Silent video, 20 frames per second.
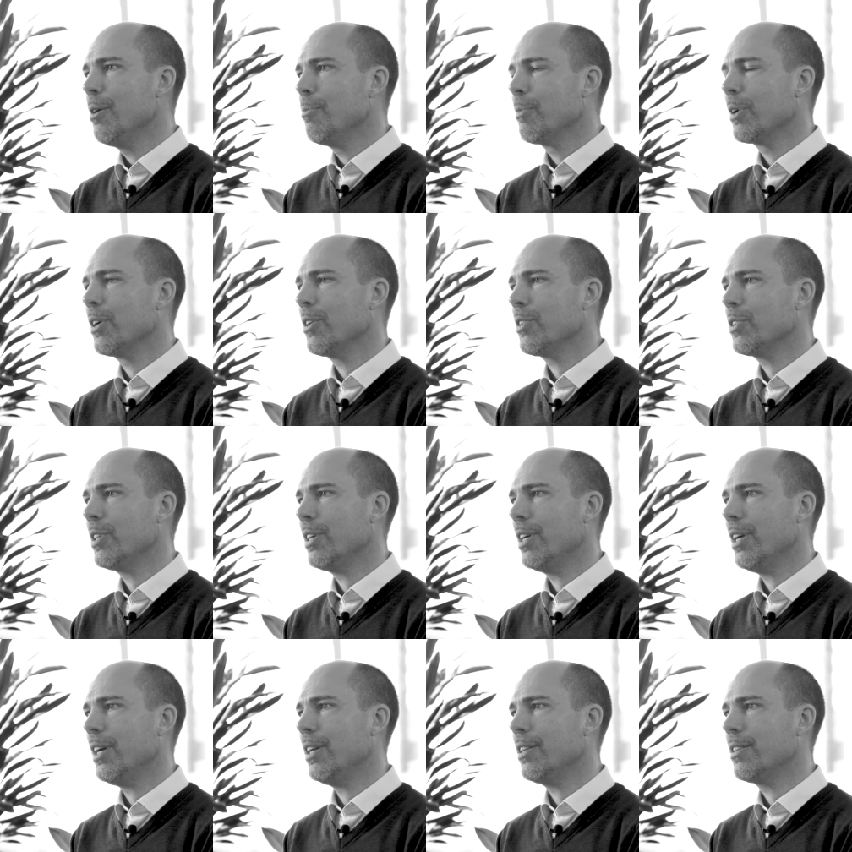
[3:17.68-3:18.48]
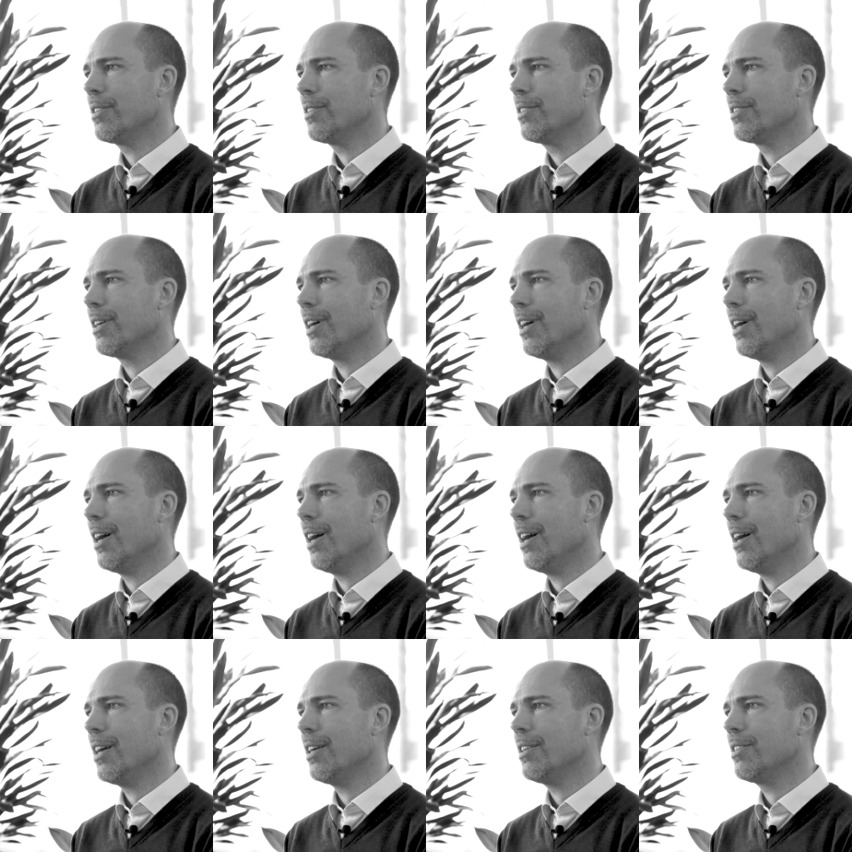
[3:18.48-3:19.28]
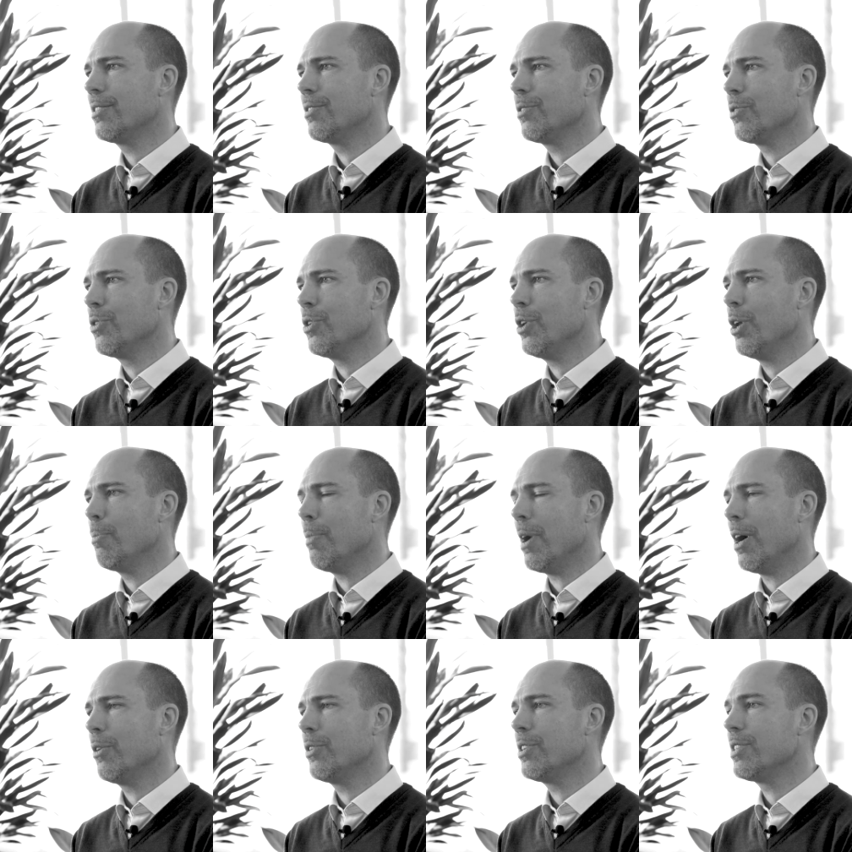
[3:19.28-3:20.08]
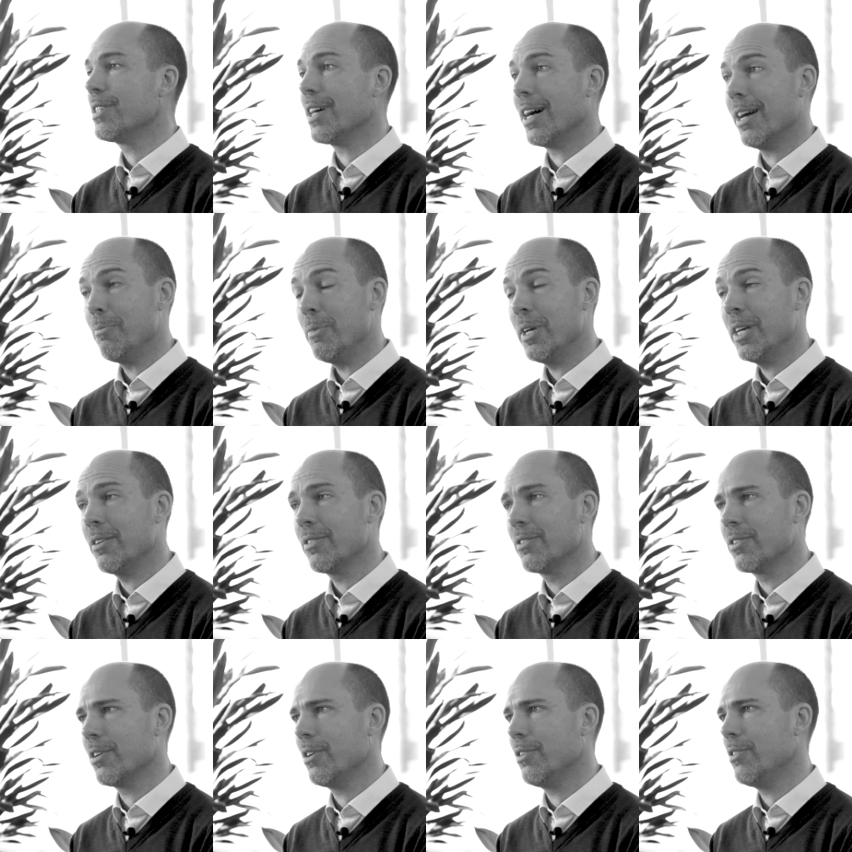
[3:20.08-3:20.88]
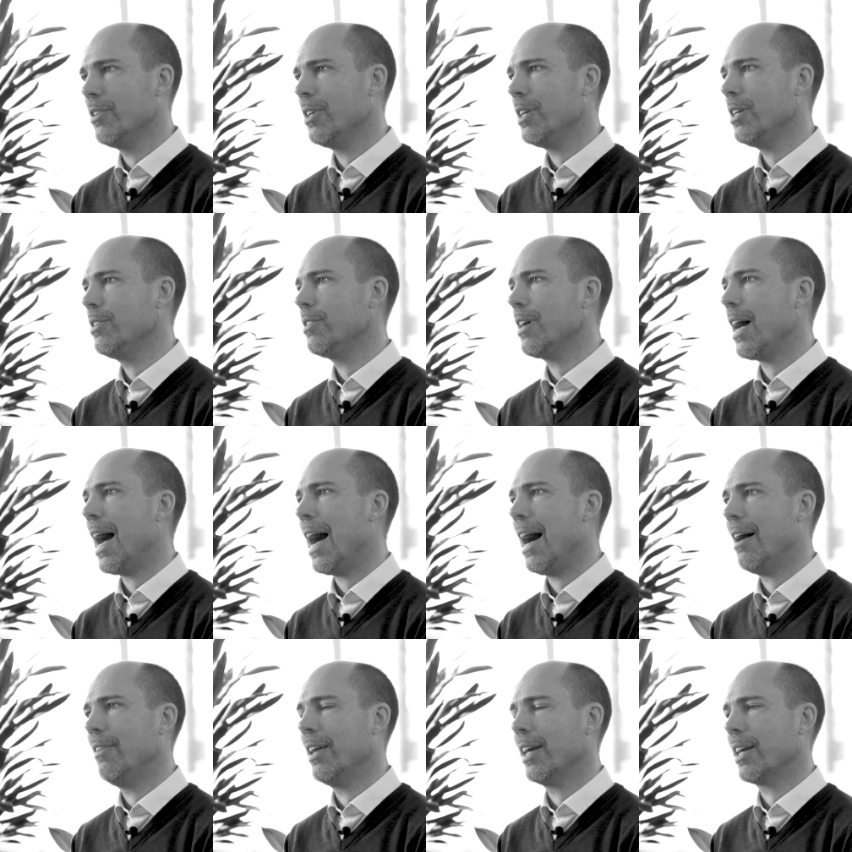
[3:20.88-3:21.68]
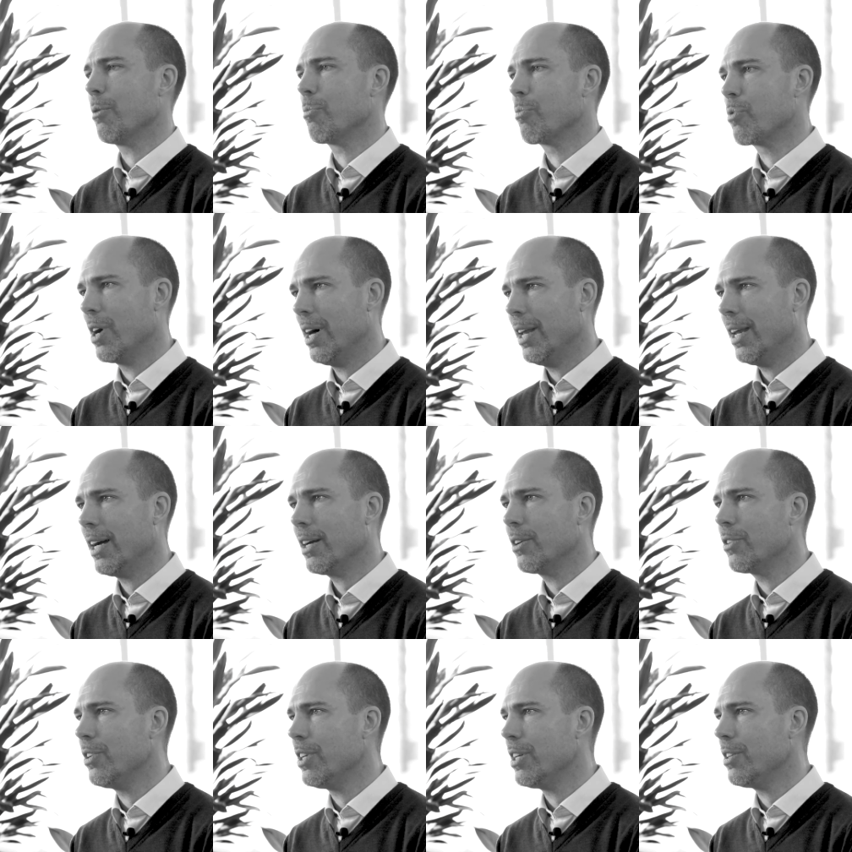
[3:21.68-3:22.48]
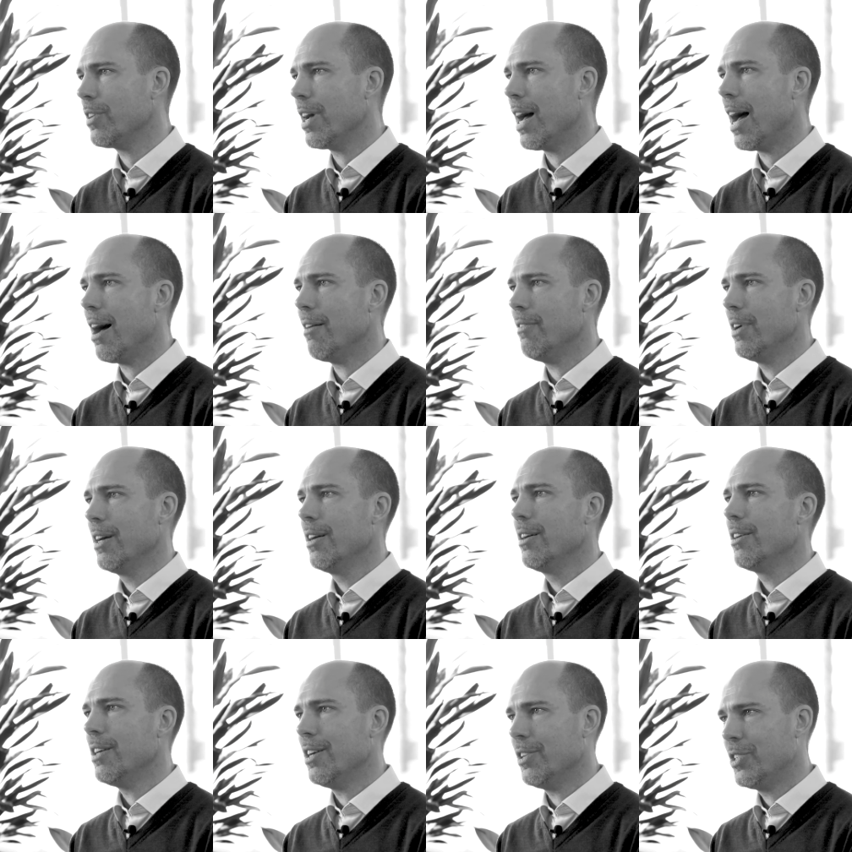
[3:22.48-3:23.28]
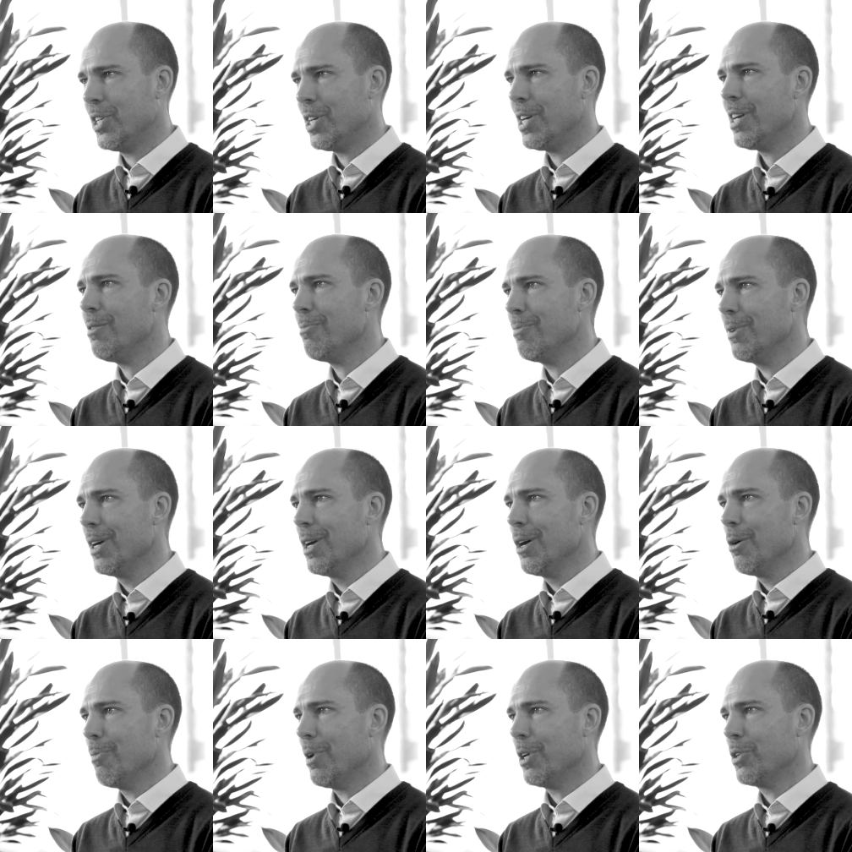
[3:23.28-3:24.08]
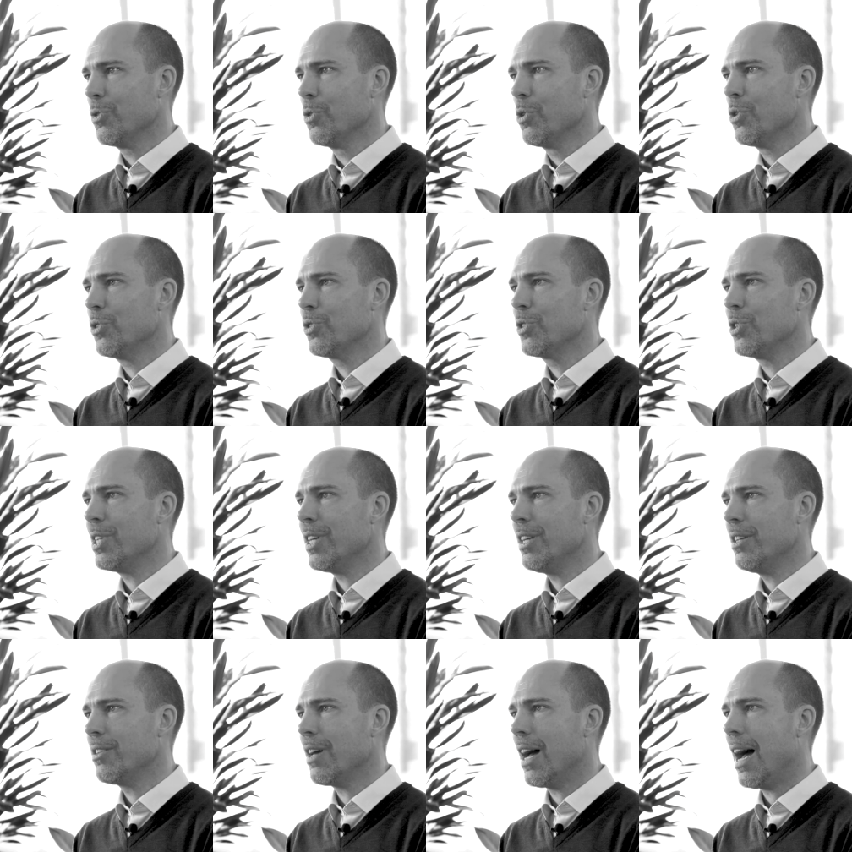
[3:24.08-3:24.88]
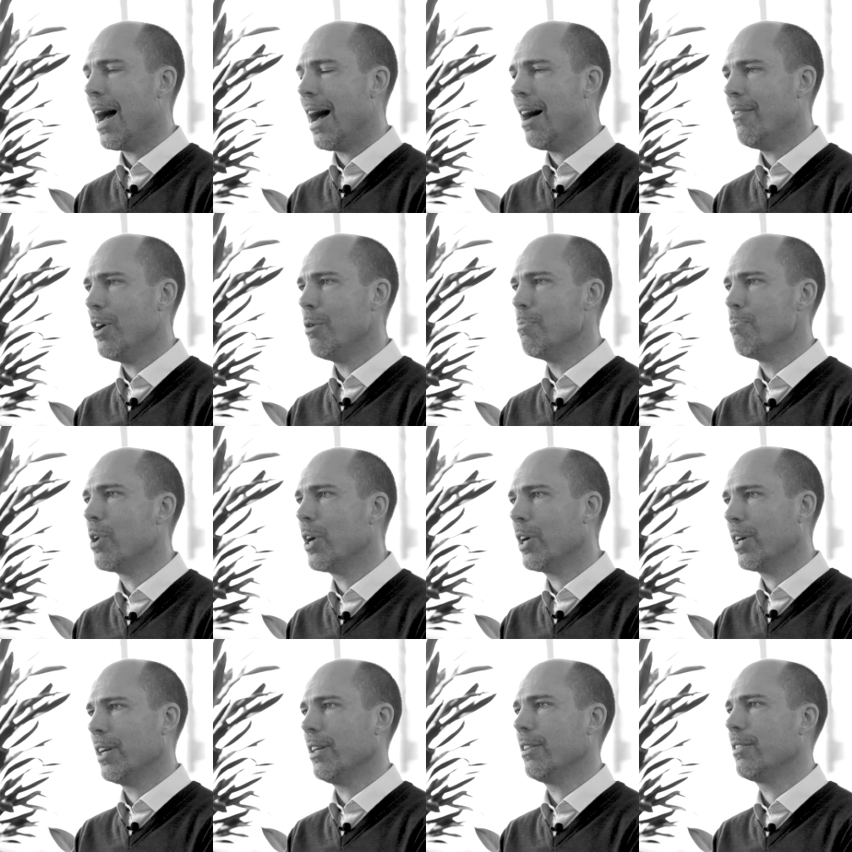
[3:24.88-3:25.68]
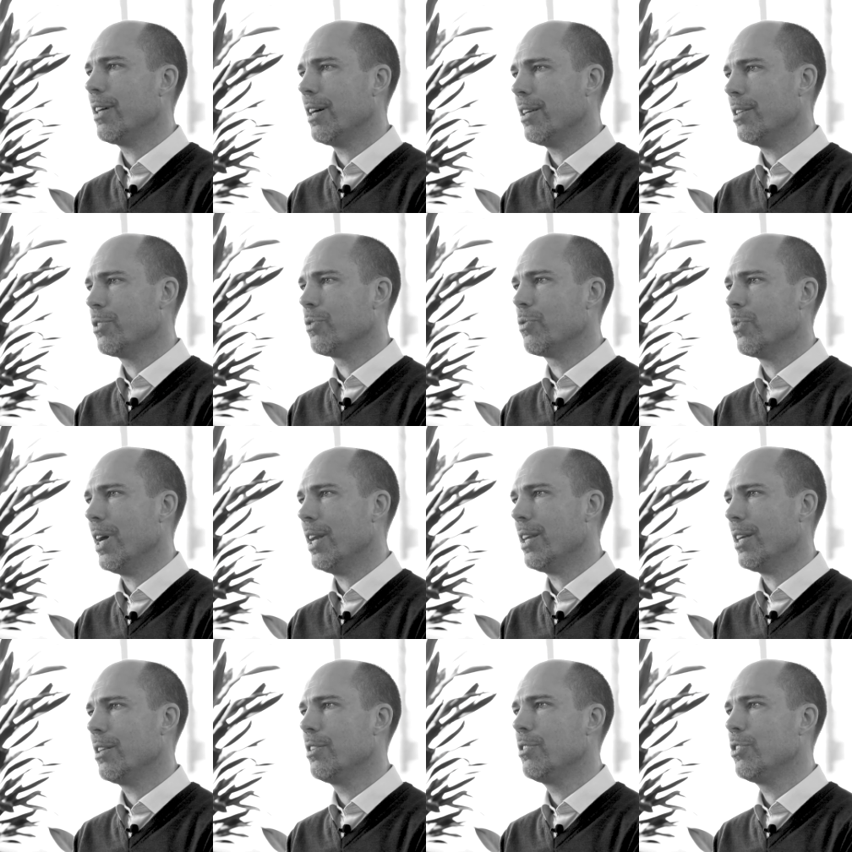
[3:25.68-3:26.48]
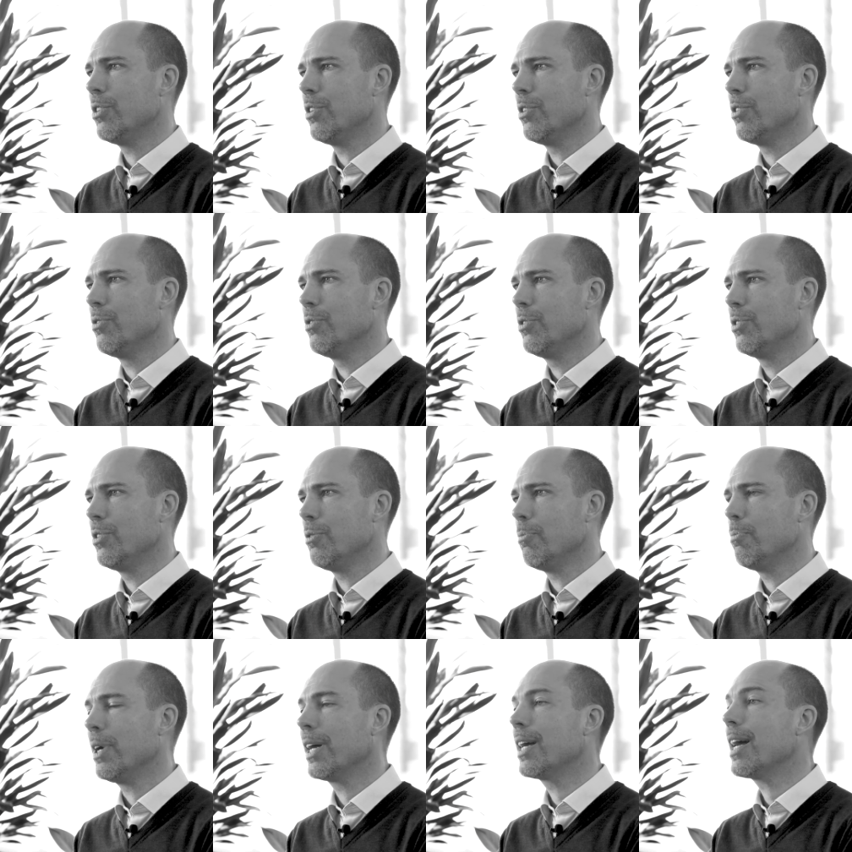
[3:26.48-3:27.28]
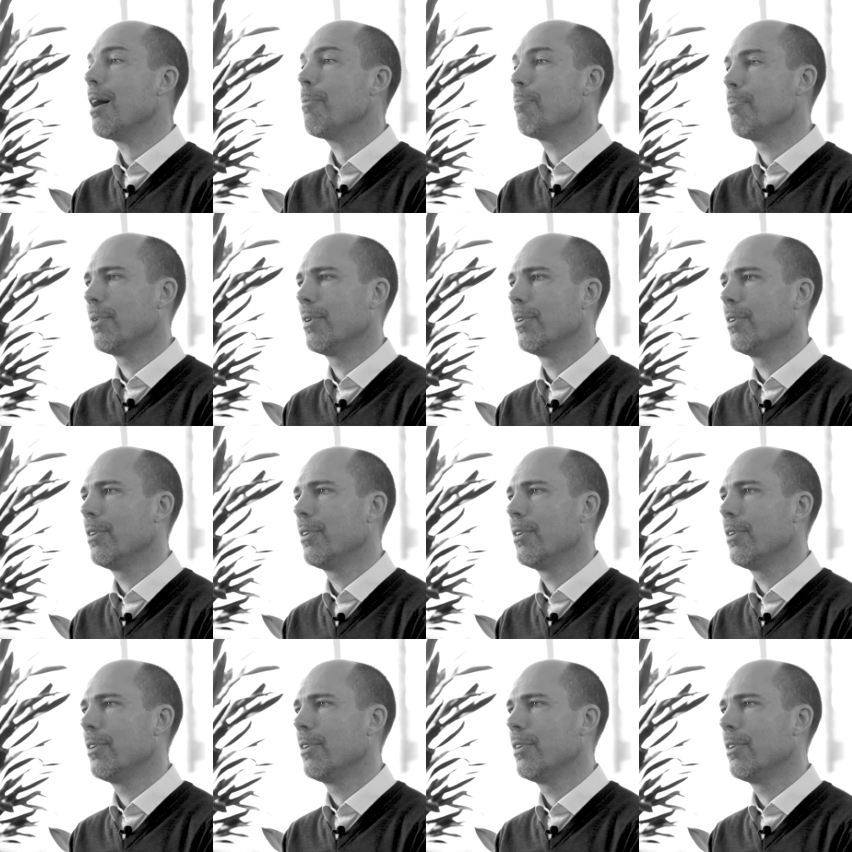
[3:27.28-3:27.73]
Because it's uh, it's all about timing. So mm. you need to have like a product, you need to have a team, but you also need to have a market that is ready to to pick up